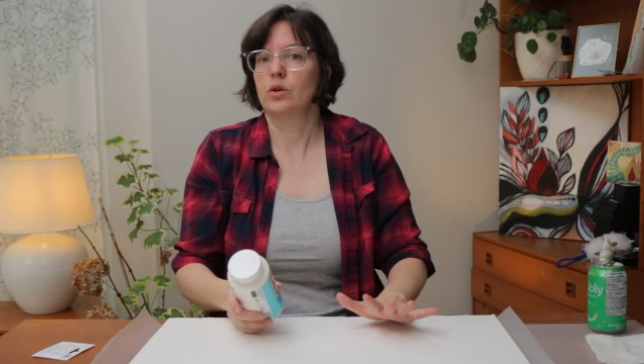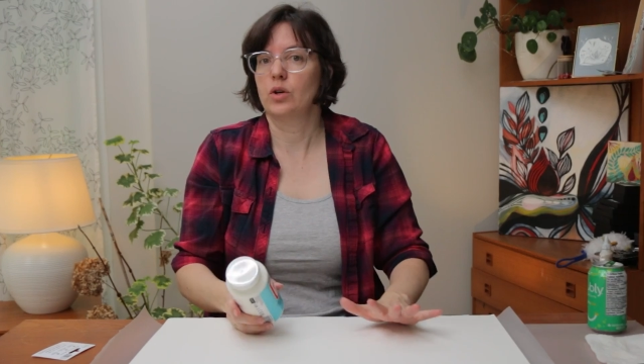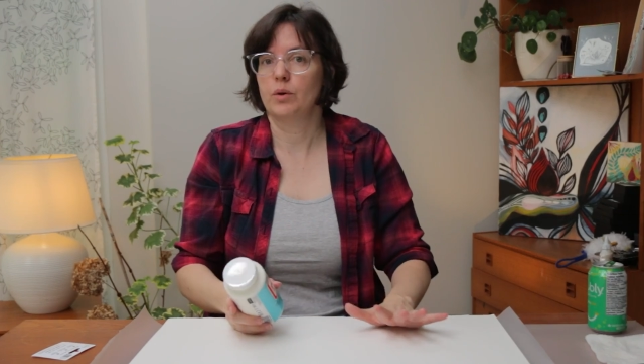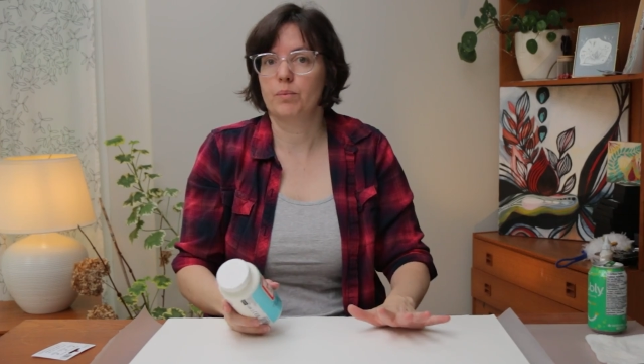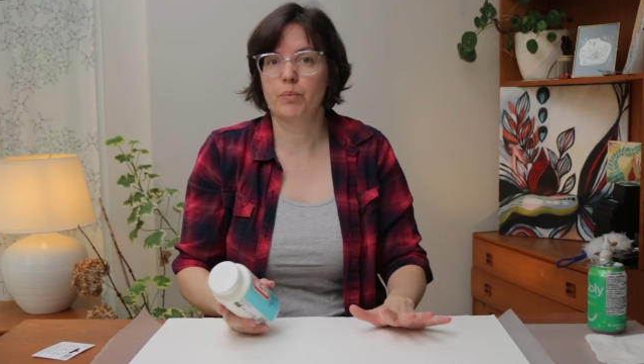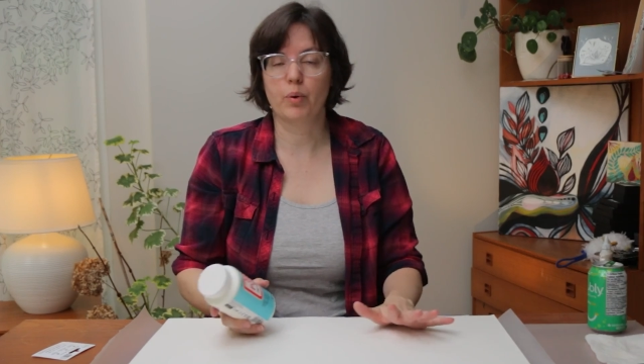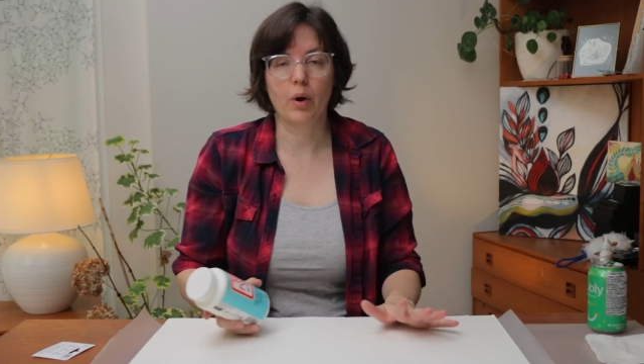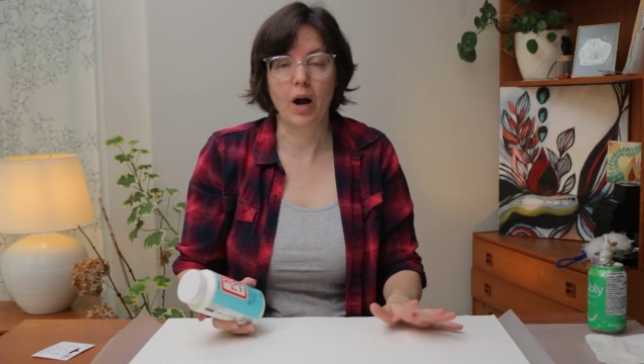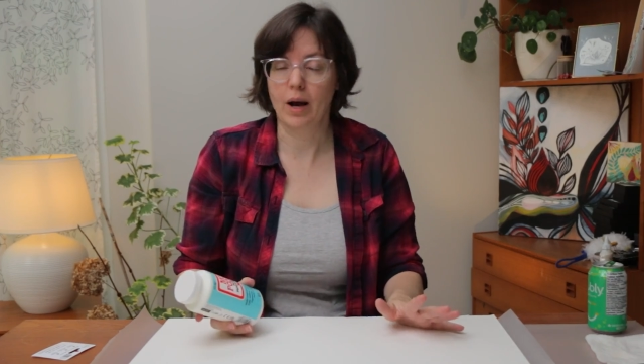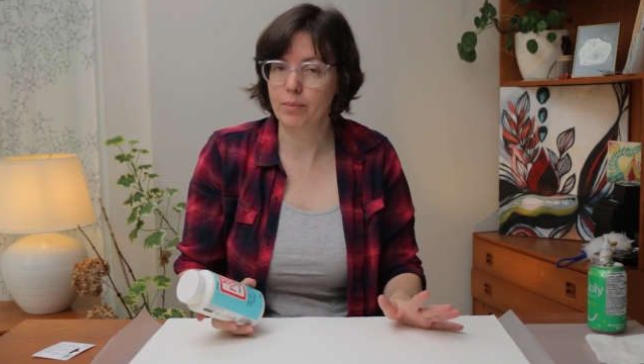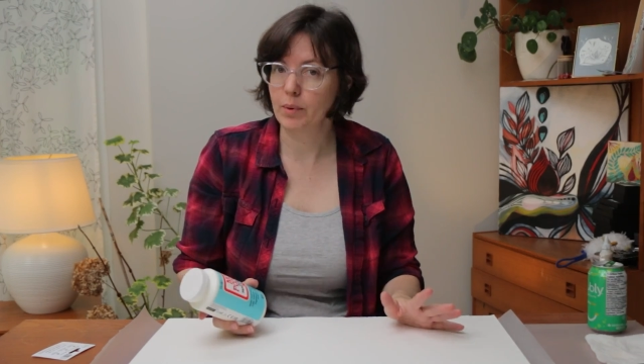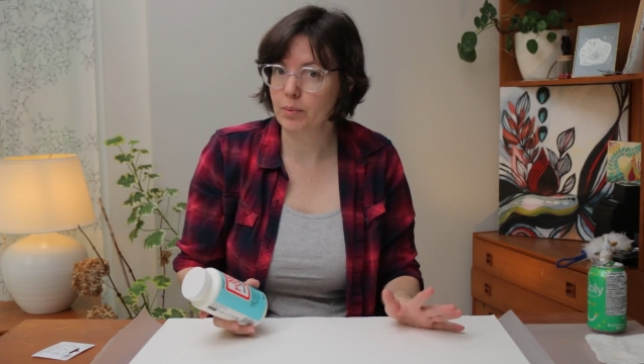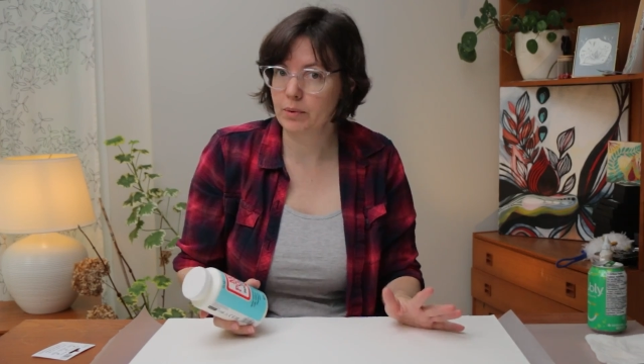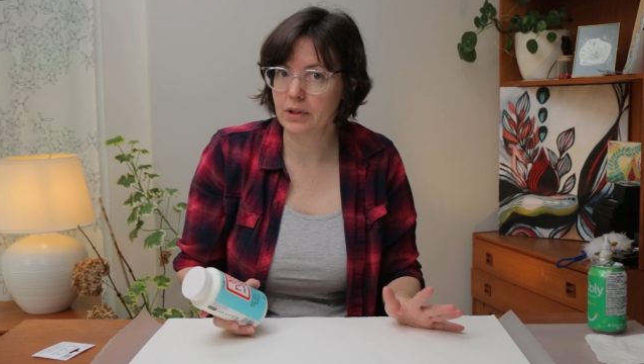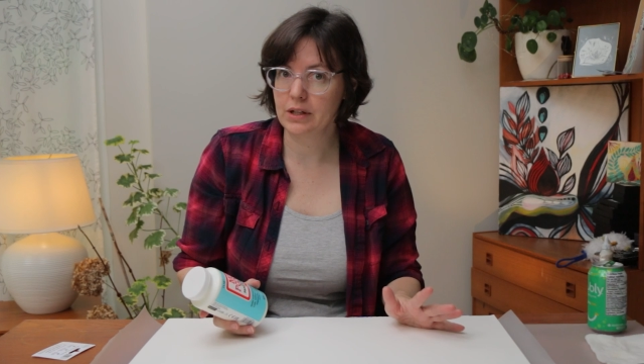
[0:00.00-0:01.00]
could
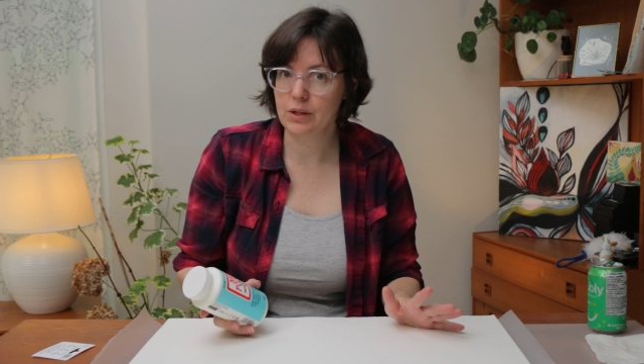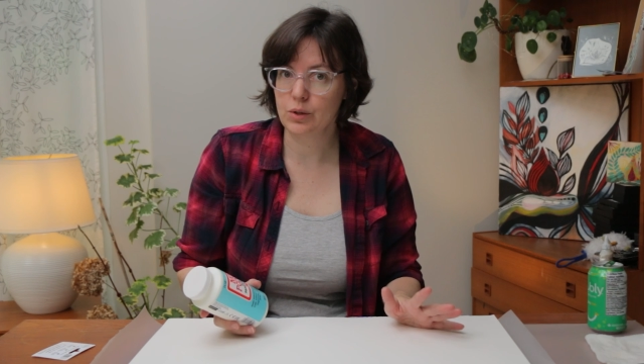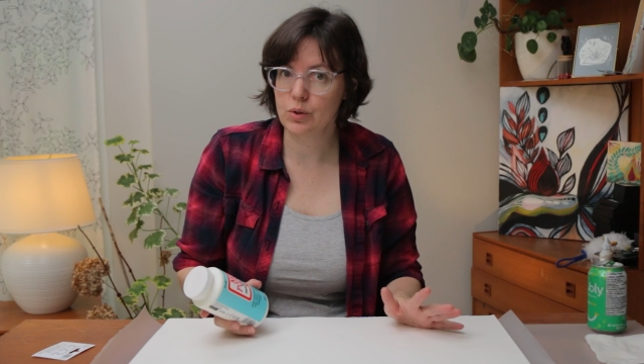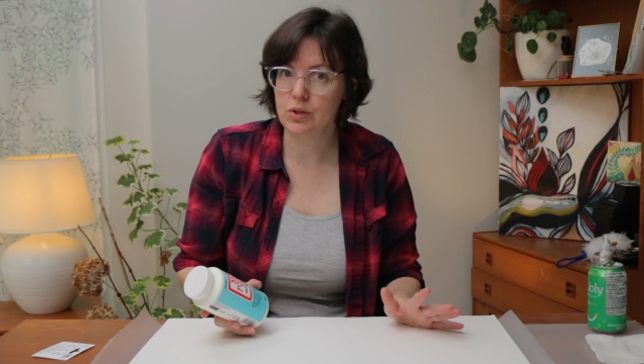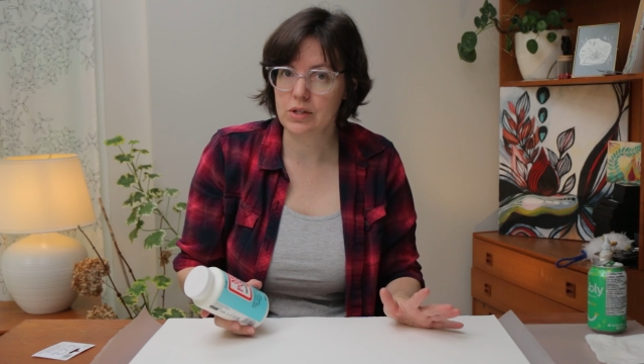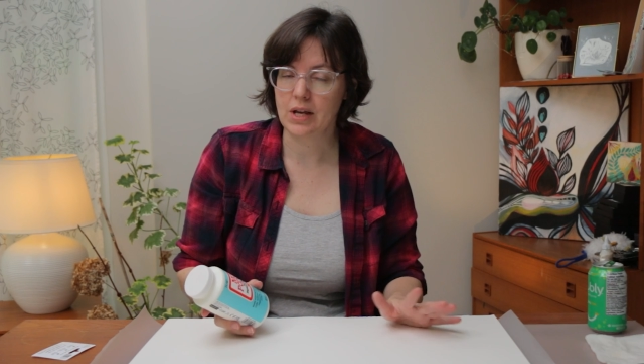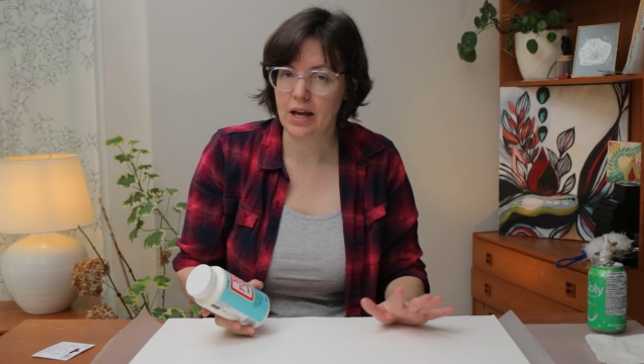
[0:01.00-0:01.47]
probably use